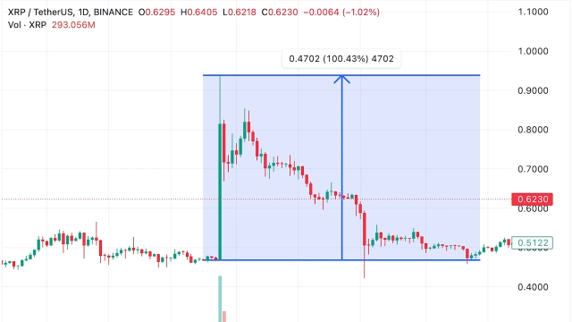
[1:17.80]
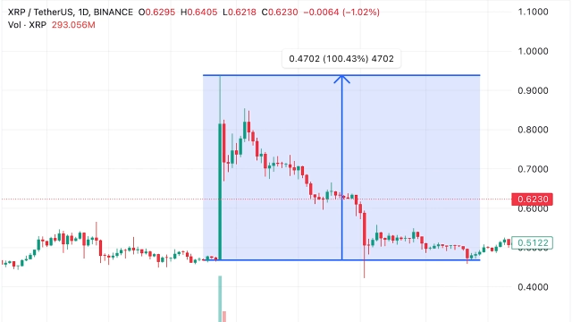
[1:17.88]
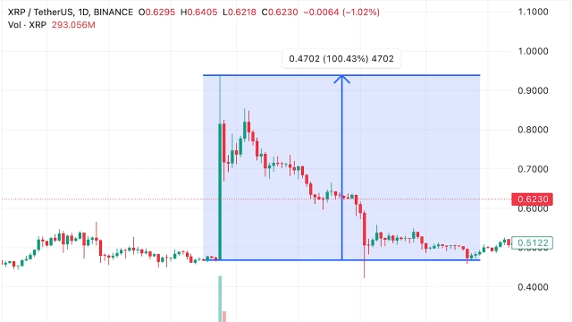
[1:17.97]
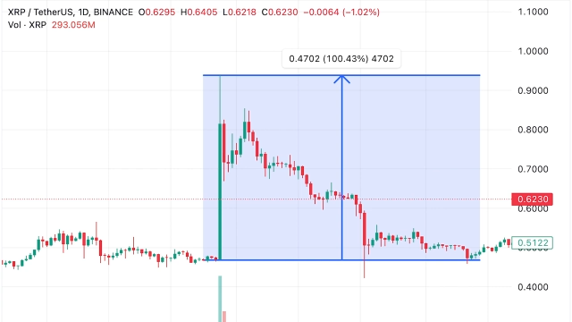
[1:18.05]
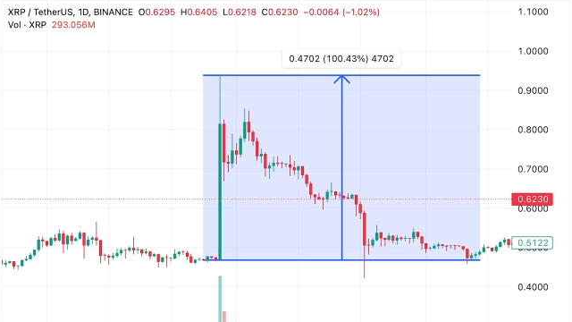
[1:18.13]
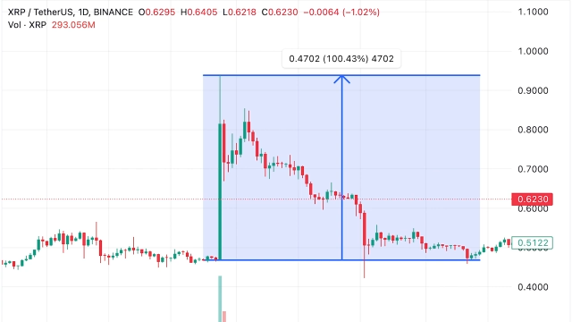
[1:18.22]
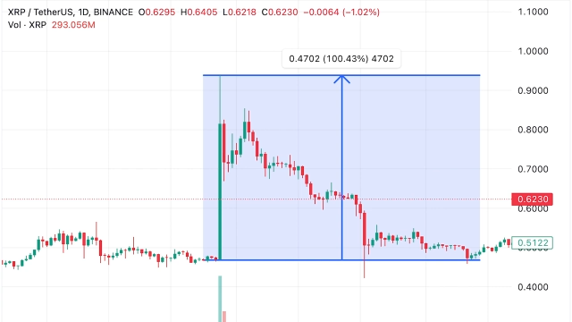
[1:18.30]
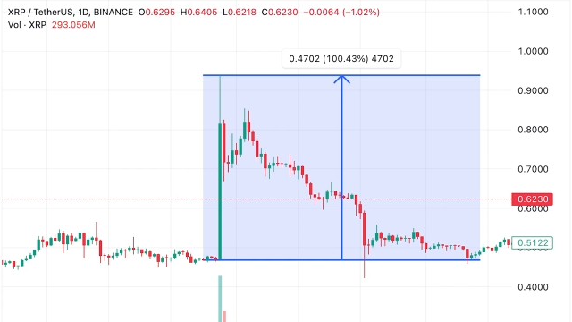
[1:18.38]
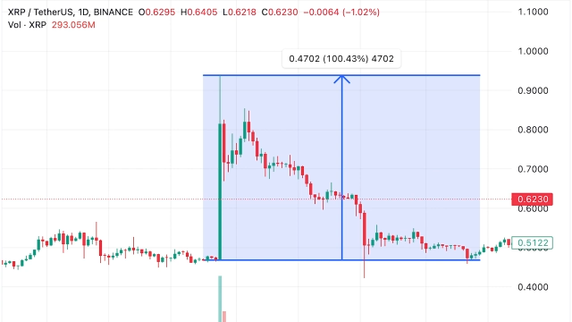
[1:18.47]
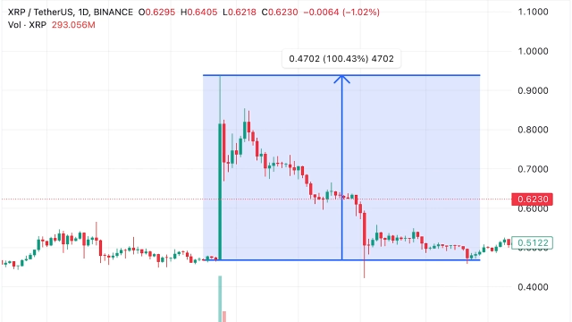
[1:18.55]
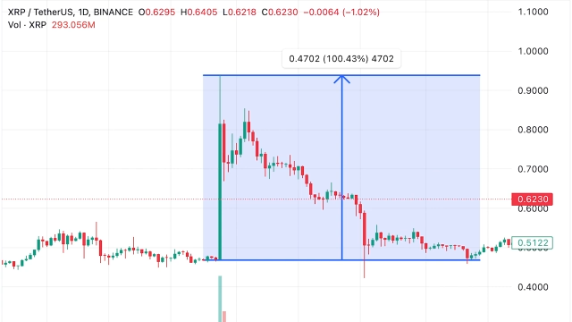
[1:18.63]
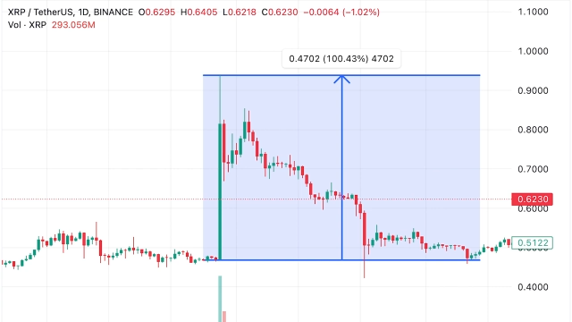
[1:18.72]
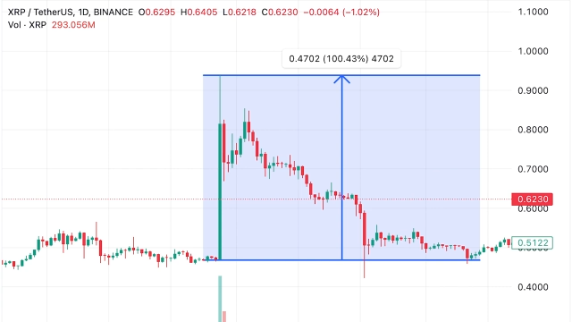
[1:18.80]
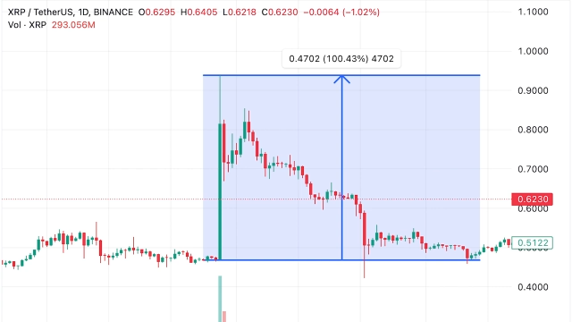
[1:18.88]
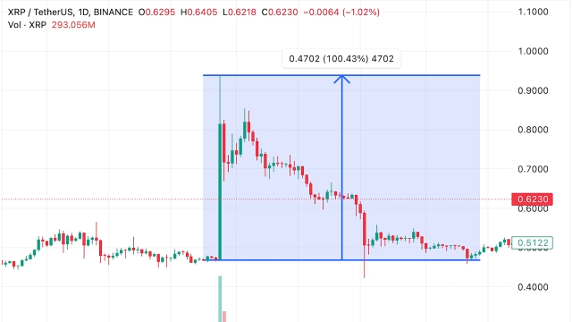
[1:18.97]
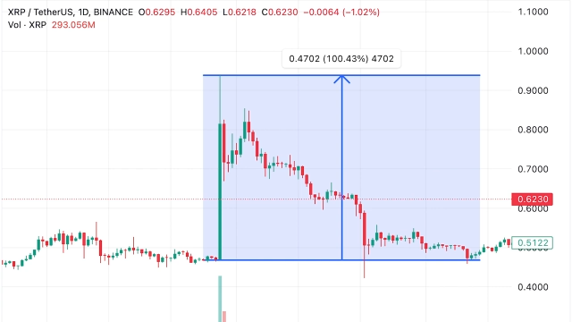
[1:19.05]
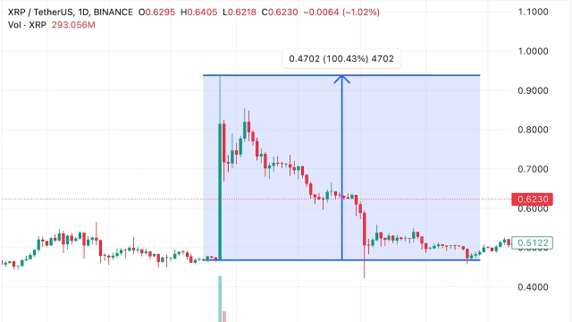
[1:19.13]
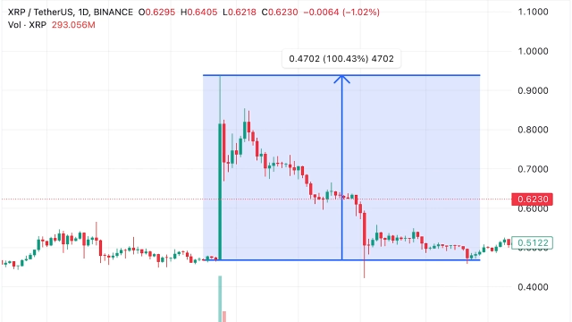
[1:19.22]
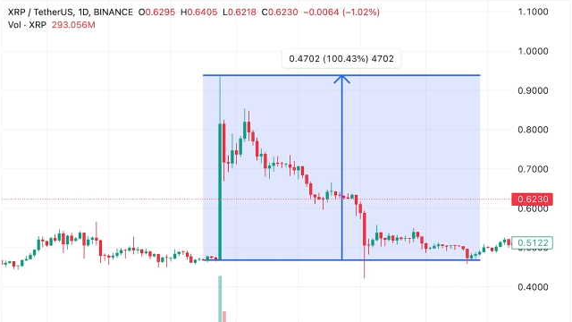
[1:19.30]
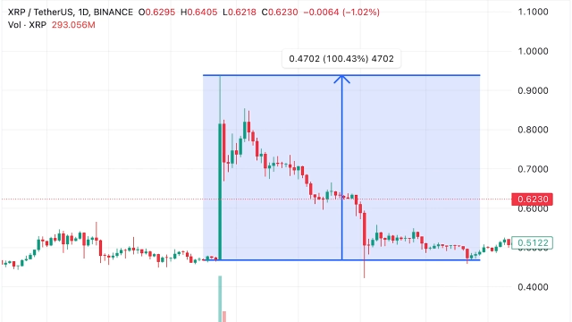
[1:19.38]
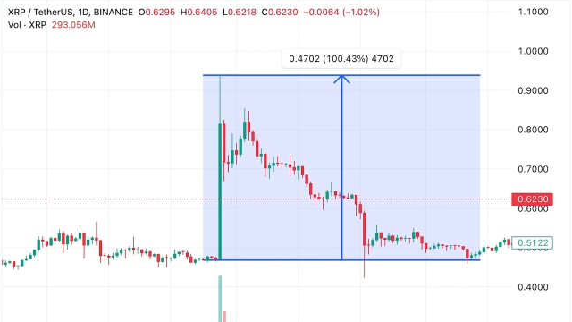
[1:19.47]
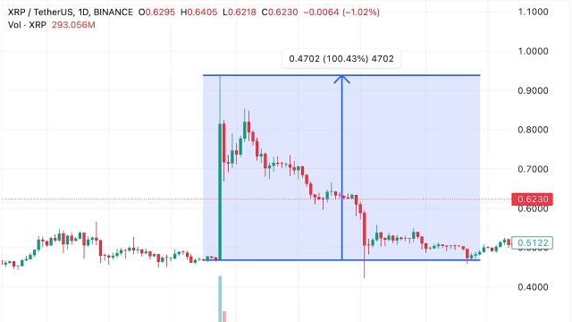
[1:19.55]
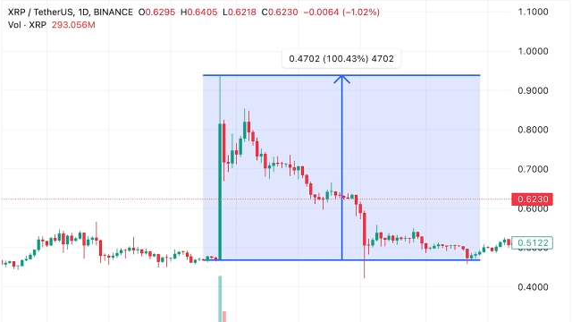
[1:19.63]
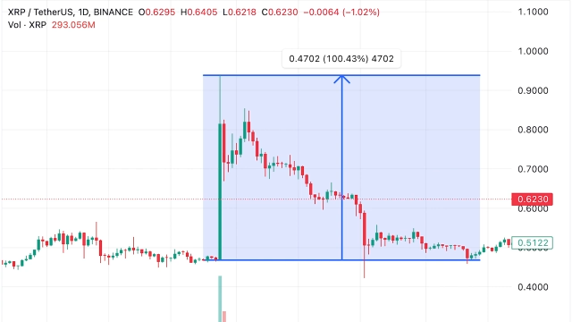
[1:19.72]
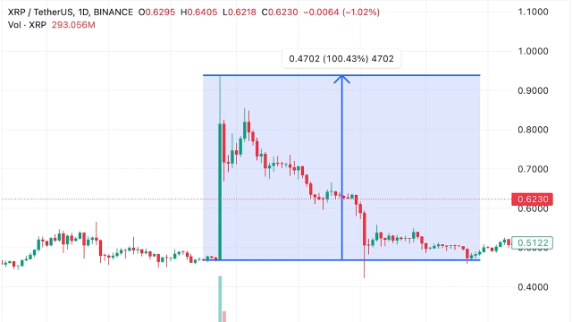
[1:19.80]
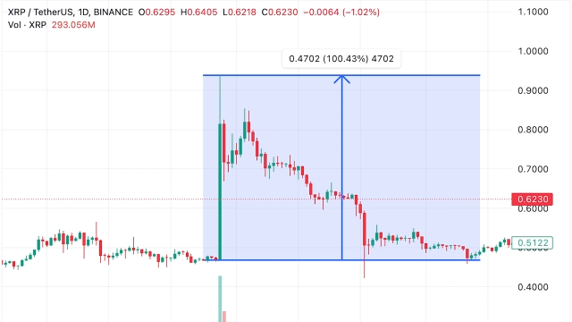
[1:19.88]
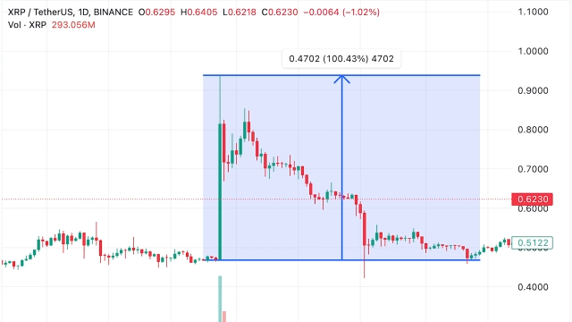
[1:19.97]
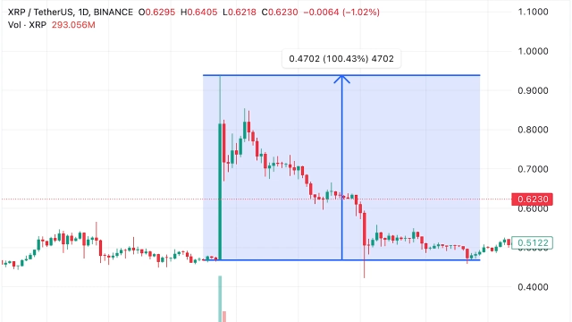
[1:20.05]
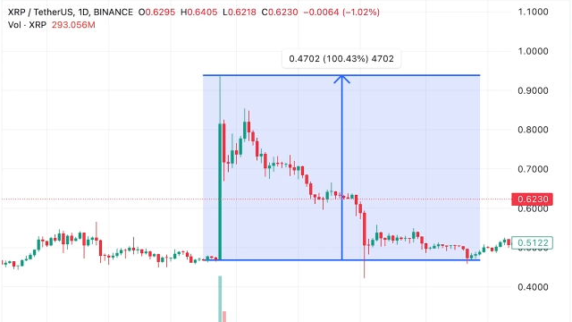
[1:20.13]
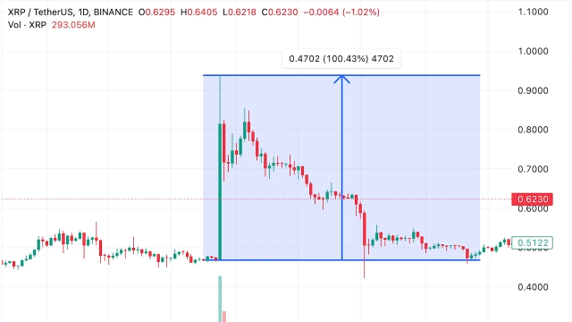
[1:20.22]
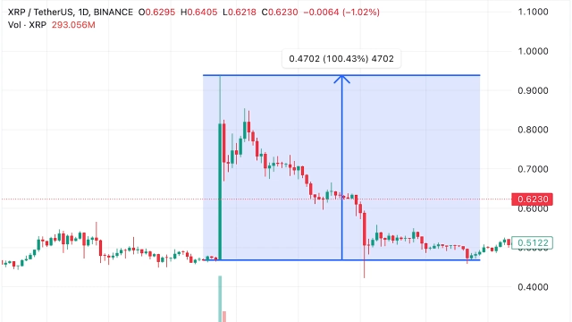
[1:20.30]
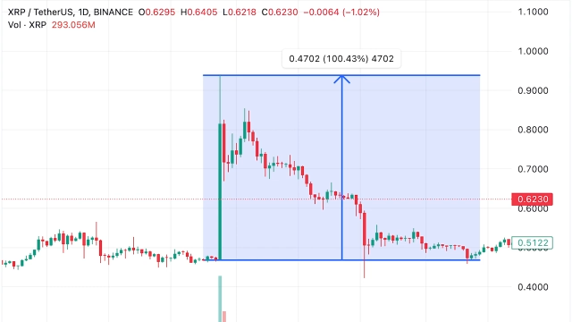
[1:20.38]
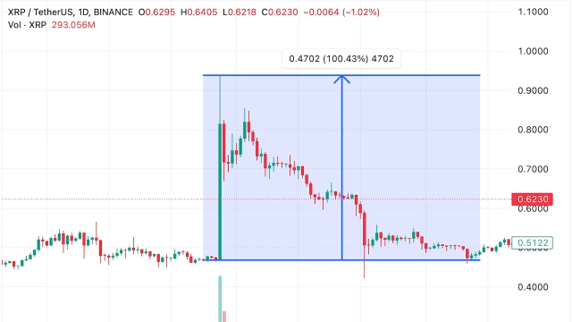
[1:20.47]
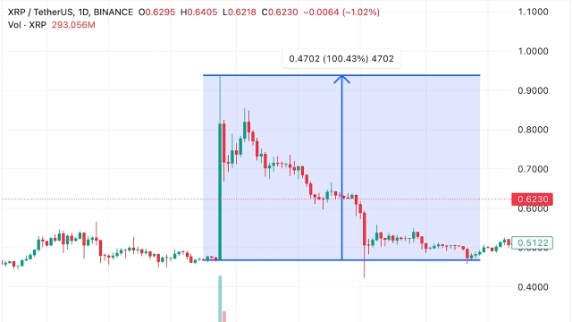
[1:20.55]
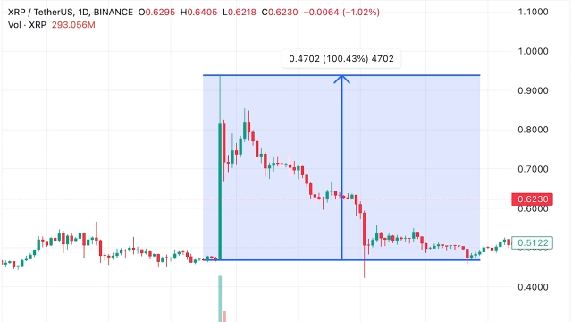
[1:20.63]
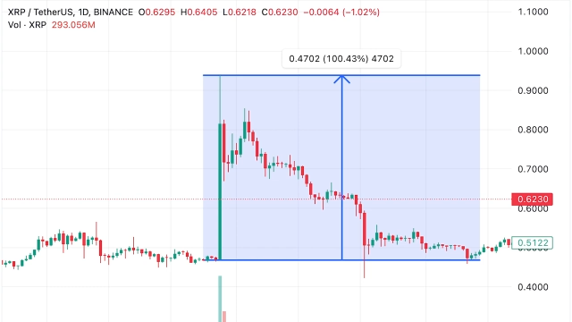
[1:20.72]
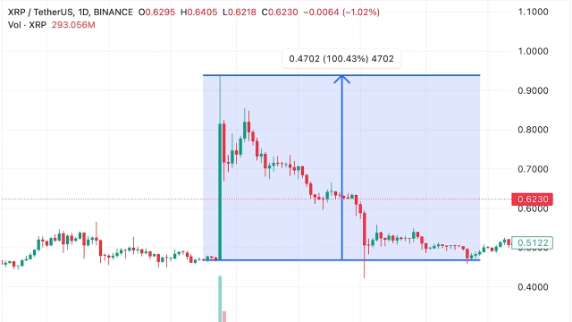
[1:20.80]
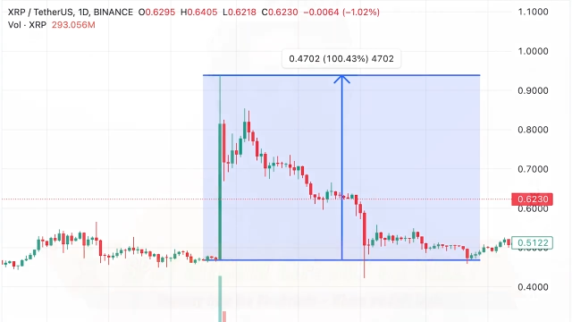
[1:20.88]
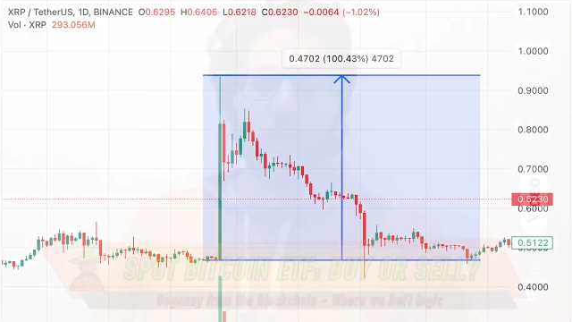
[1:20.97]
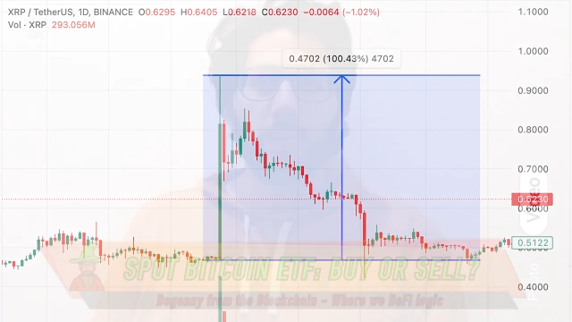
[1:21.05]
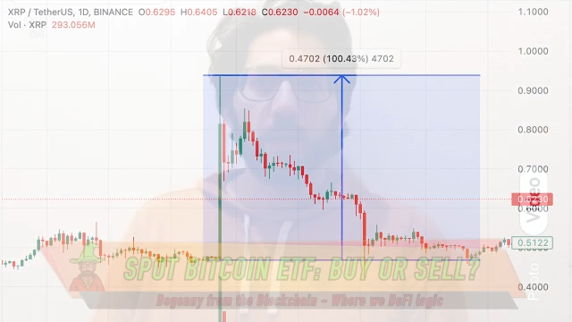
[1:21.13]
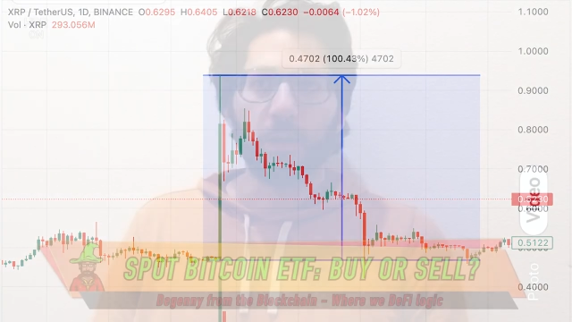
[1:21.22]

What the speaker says: [unreadable: no face in view]